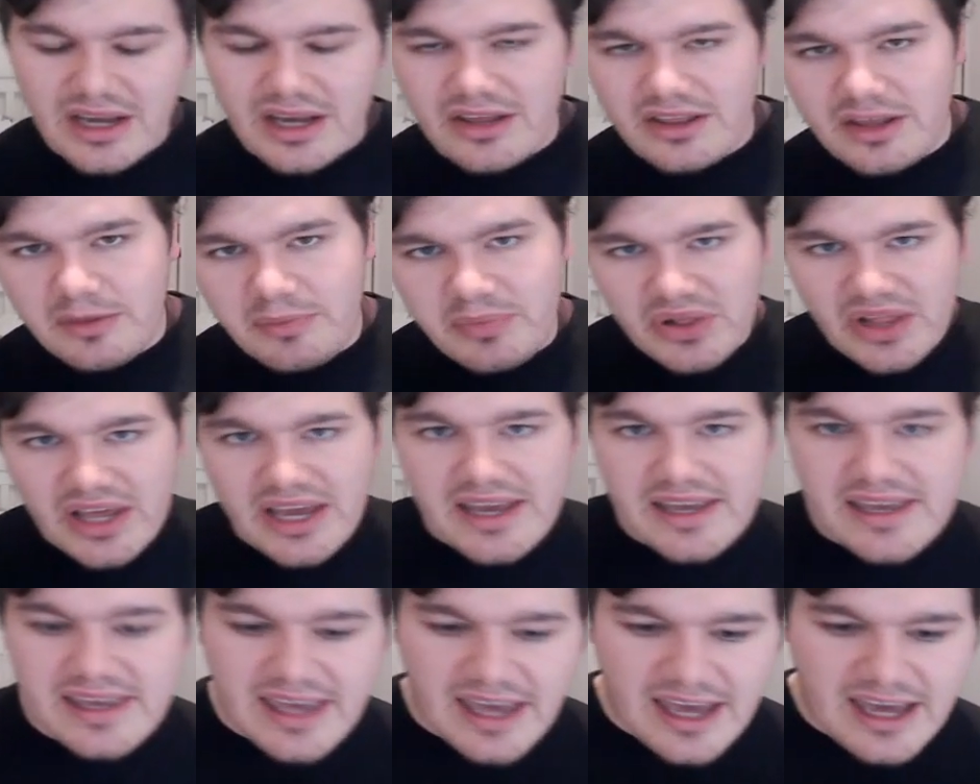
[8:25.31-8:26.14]
And they
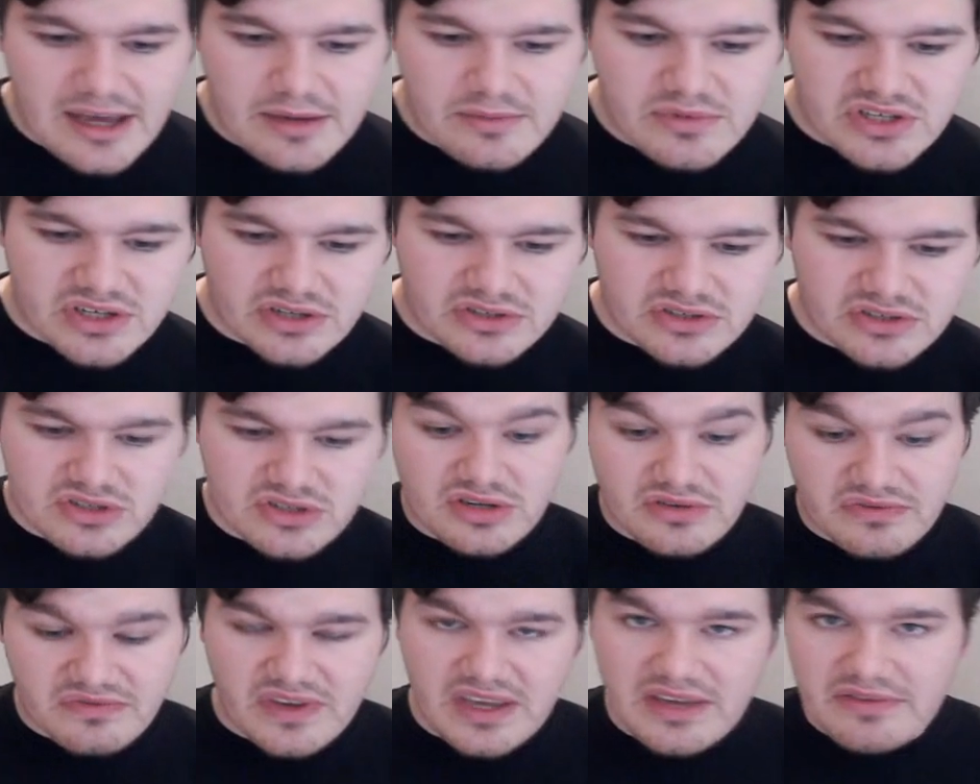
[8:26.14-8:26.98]
play games such
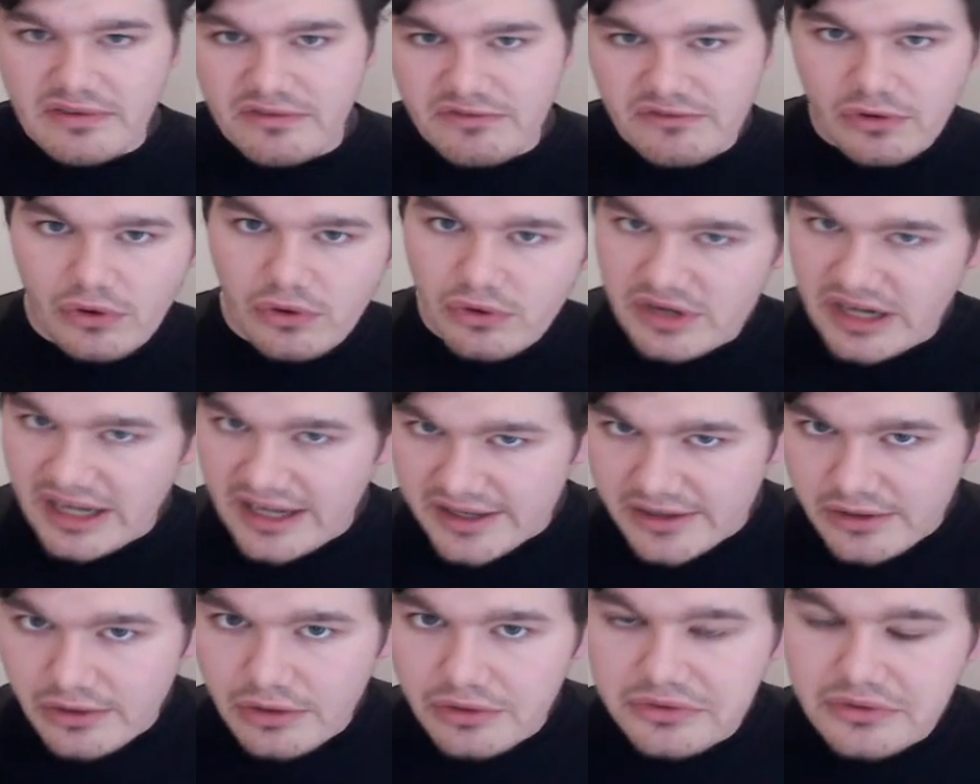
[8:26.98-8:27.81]
as FIFA,
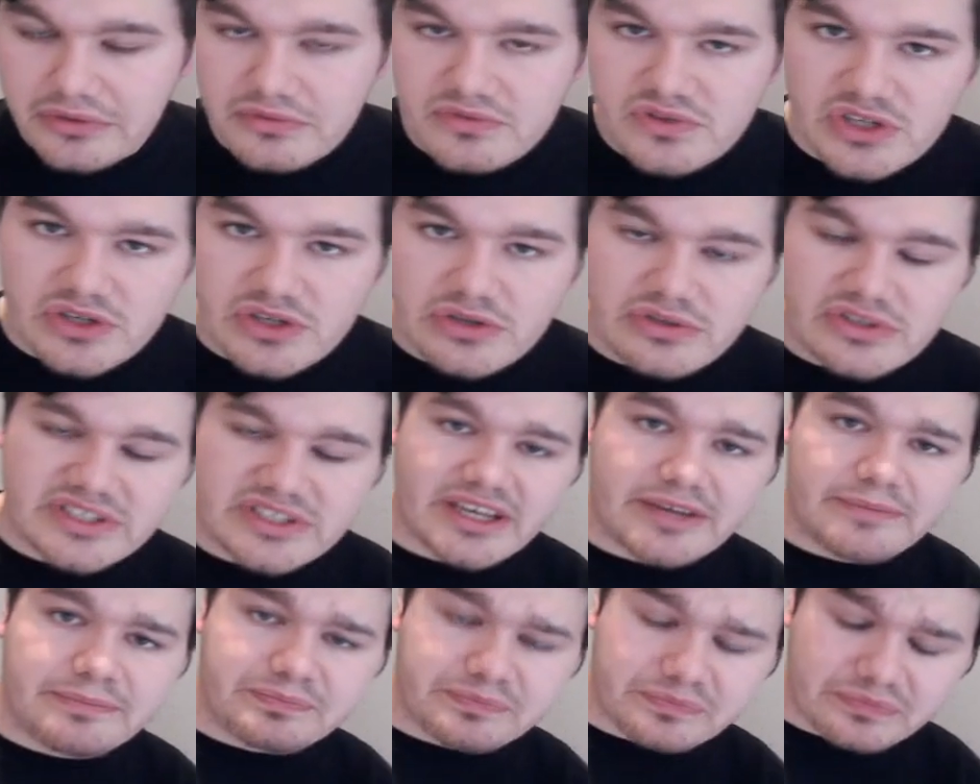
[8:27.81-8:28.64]
Fortnite, Call of
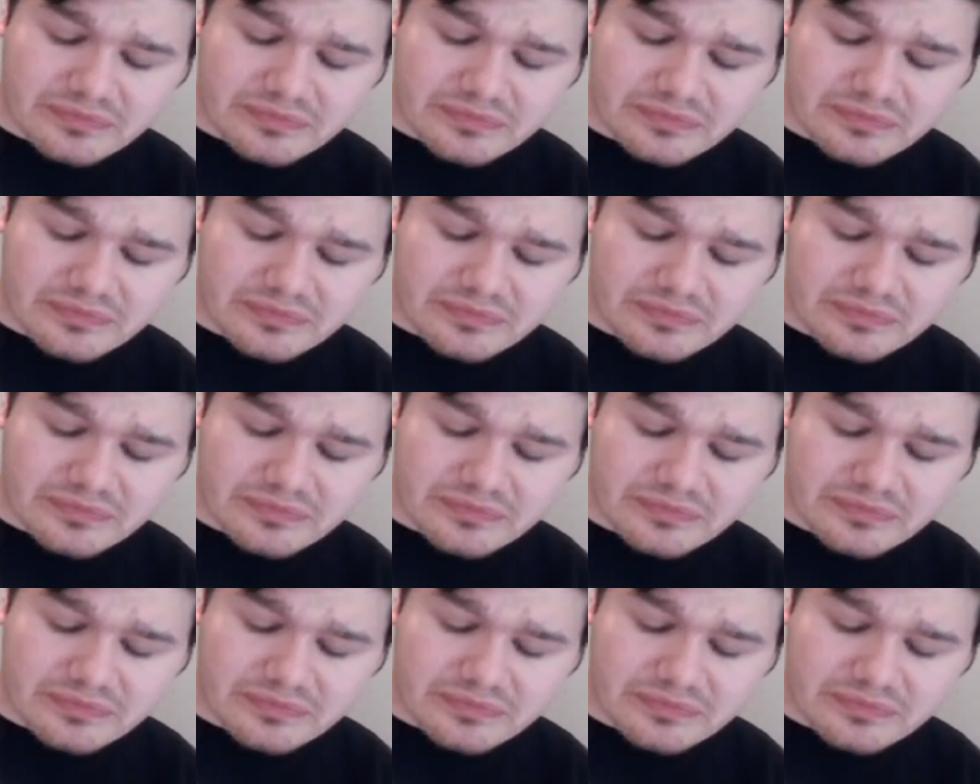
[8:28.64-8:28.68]
Duty.